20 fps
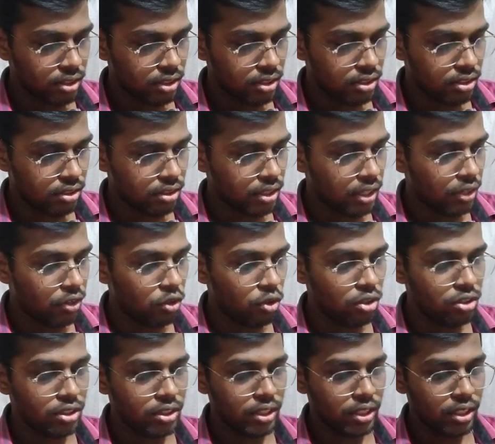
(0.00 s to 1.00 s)
just
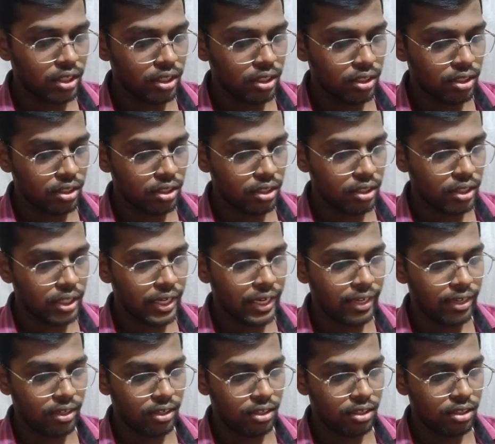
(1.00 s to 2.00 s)
control c here
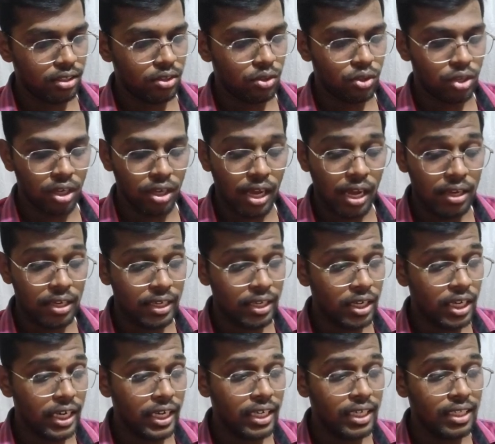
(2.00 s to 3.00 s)
enter okay i
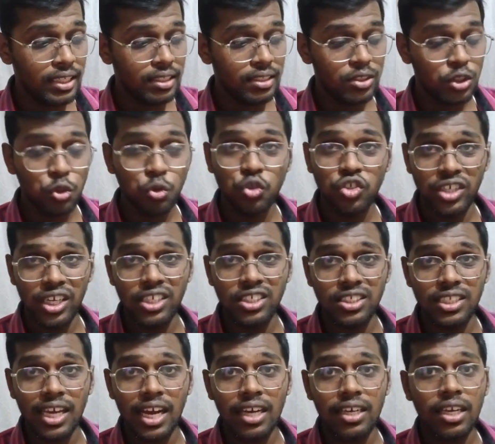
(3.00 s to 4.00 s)
need to
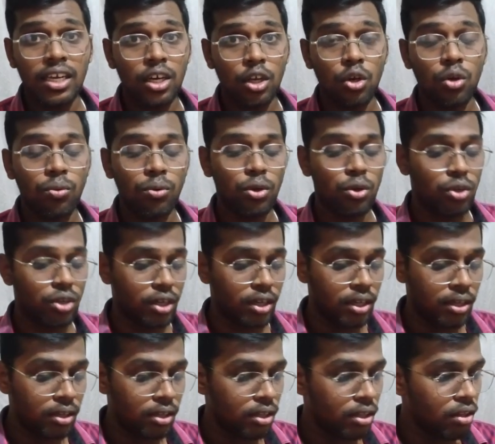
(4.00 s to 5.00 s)
change that hello world
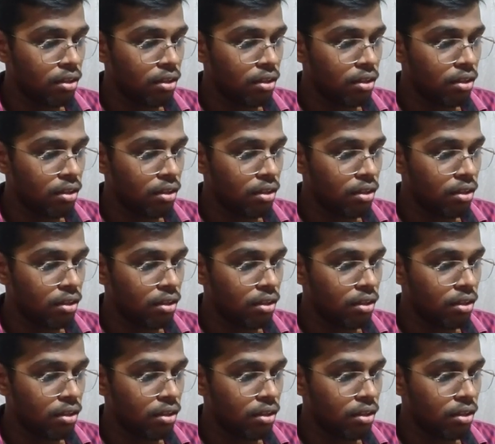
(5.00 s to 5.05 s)
okay